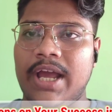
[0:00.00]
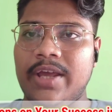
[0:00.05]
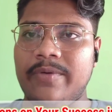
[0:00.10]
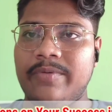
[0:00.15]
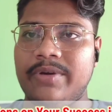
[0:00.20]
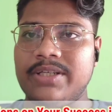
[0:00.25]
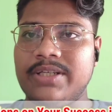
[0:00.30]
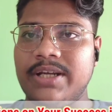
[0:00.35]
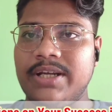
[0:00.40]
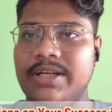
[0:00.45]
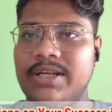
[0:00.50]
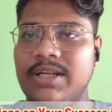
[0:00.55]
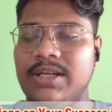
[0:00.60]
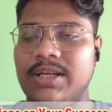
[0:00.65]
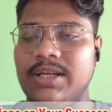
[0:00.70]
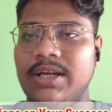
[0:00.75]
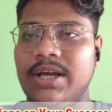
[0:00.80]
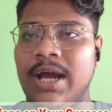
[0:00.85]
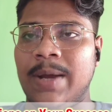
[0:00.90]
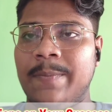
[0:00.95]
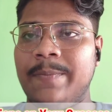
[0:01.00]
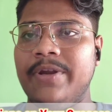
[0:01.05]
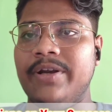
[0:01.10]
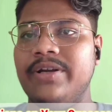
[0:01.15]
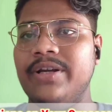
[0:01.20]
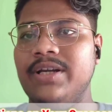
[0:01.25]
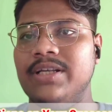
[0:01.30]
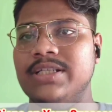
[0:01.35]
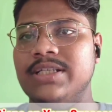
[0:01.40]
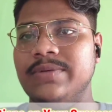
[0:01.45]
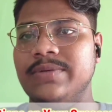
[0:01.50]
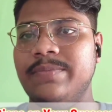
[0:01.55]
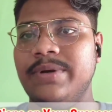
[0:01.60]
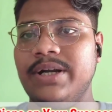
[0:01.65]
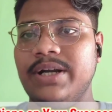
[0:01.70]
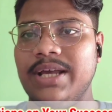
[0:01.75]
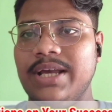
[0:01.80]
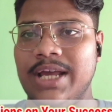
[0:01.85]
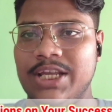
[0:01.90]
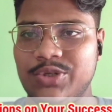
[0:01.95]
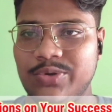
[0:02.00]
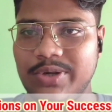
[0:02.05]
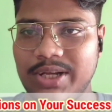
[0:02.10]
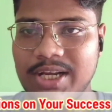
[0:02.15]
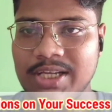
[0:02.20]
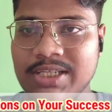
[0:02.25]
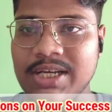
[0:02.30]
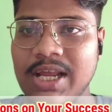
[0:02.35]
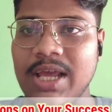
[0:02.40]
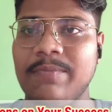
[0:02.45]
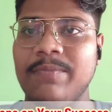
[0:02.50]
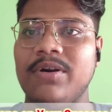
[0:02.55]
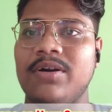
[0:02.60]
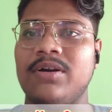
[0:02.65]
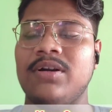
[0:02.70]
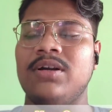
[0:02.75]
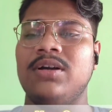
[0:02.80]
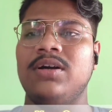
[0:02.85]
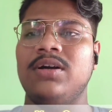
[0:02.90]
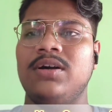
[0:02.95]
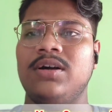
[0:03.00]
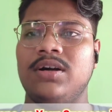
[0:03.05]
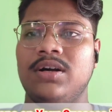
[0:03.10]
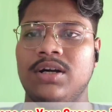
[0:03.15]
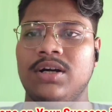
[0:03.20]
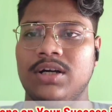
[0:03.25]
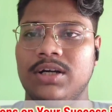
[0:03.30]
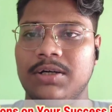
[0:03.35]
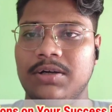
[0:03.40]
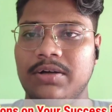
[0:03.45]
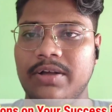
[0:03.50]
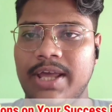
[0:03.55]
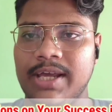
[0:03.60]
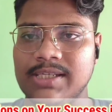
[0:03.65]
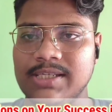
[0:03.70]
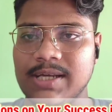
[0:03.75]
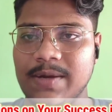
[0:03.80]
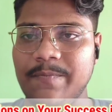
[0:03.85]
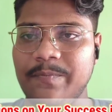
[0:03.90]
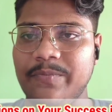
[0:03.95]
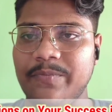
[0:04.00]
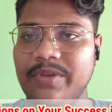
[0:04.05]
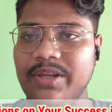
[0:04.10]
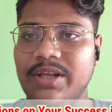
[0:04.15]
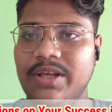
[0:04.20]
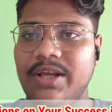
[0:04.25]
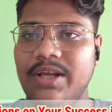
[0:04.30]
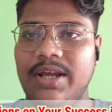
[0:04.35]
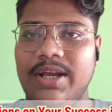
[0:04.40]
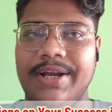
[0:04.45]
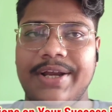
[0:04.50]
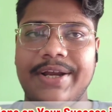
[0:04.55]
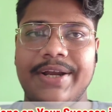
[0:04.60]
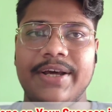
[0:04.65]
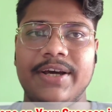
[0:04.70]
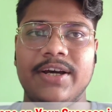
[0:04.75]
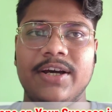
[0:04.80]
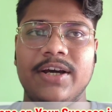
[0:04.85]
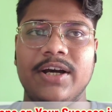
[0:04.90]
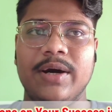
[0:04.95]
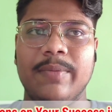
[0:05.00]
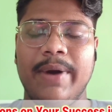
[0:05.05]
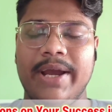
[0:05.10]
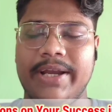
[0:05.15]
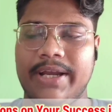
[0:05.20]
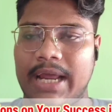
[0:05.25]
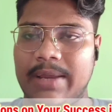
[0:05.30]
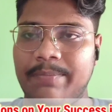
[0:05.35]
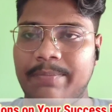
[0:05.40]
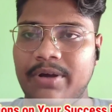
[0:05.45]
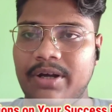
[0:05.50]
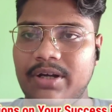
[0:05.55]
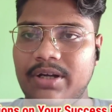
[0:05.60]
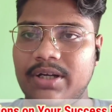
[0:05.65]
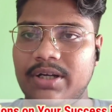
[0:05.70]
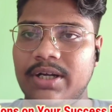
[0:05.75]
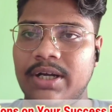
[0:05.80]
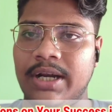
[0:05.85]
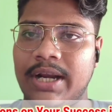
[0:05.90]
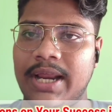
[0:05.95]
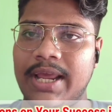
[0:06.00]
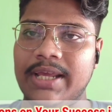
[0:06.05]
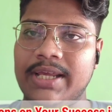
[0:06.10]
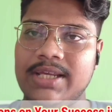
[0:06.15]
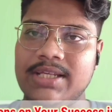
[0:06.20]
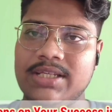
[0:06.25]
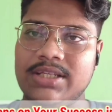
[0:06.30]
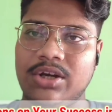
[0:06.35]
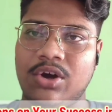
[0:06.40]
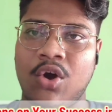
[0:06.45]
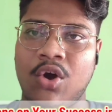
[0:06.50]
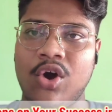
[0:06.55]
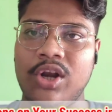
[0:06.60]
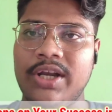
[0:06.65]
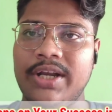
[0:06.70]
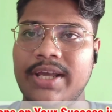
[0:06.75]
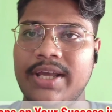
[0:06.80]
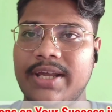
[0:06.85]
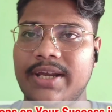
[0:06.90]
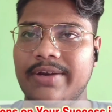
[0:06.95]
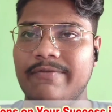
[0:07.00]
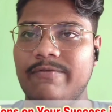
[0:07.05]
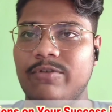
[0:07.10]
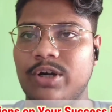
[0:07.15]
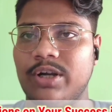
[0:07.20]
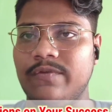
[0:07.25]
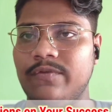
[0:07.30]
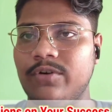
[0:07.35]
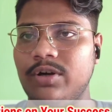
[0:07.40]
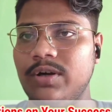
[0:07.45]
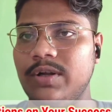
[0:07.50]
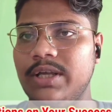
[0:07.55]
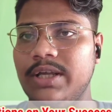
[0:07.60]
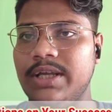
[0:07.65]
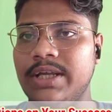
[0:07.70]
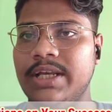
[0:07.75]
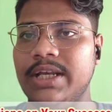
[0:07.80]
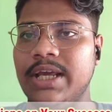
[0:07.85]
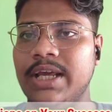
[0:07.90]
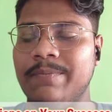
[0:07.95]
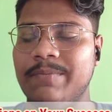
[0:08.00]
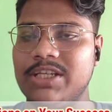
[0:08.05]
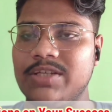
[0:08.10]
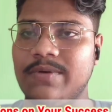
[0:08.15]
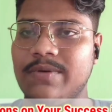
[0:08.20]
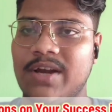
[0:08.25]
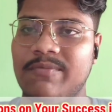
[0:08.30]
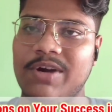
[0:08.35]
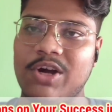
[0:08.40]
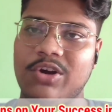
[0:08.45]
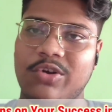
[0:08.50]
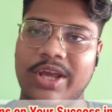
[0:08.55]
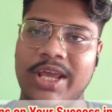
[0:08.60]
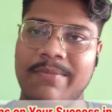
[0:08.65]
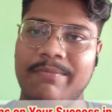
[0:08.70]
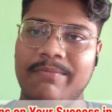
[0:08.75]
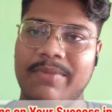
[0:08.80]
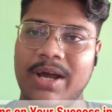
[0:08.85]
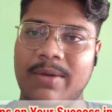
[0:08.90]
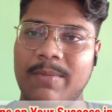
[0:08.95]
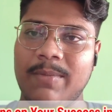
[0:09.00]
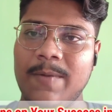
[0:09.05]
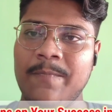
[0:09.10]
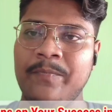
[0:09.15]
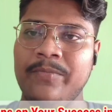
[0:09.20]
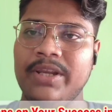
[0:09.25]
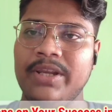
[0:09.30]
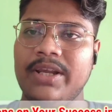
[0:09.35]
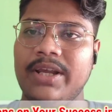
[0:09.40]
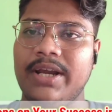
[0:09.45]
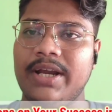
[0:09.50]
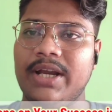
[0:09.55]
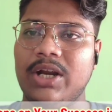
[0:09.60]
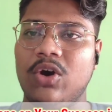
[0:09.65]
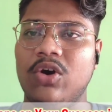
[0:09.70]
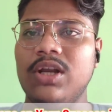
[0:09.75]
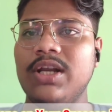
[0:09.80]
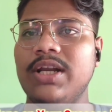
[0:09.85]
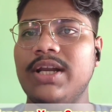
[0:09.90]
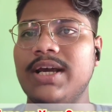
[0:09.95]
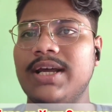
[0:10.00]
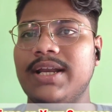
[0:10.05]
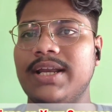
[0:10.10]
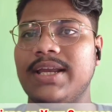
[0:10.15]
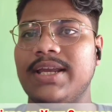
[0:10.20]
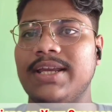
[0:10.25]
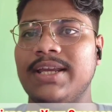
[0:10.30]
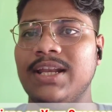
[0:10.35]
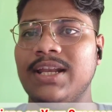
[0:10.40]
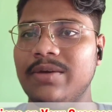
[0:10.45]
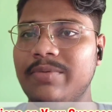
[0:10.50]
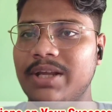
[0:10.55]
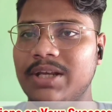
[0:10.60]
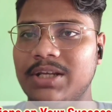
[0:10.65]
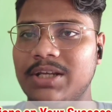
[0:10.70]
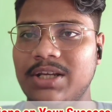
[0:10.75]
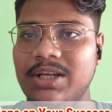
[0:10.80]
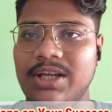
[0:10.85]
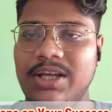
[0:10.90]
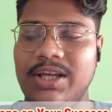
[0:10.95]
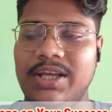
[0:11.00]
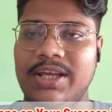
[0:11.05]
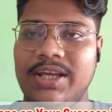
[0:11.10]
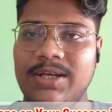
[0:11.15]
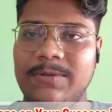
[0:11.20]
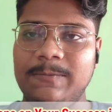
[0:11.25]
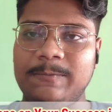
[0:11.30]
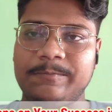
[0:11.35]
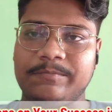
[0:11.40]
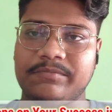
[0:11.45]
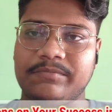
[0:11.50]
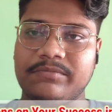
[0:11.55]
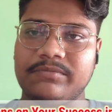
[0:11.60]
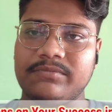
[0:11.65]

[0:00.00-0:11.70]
I have recently appeared in GPET as well as NIPER exam, and my NIPER rank is All India rank 44 in MS.Pharma or M.Pharma, and All India rank 11 in